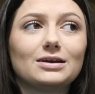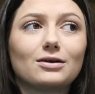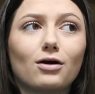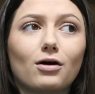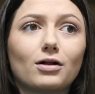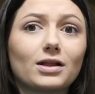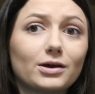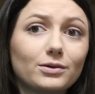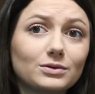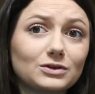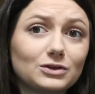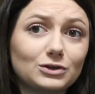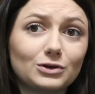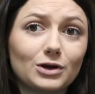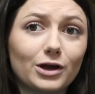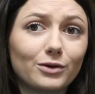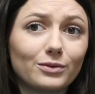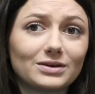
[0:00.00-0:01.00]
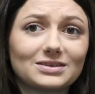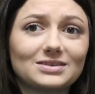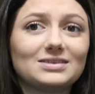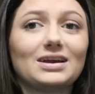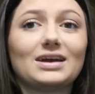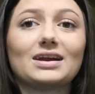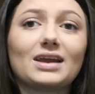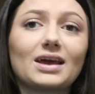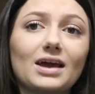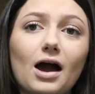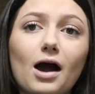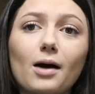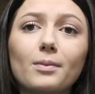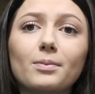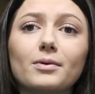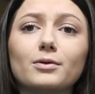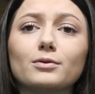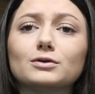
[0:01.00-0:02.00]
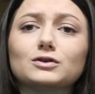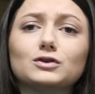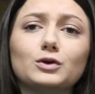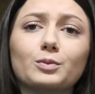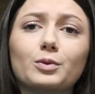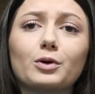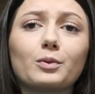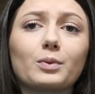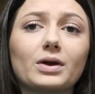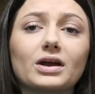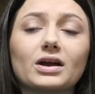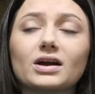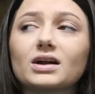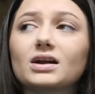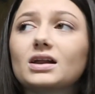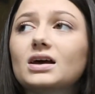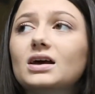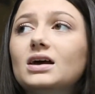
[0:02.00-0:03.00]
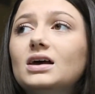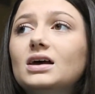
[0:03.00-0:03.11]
and all I was doing was standing up. It was super weird.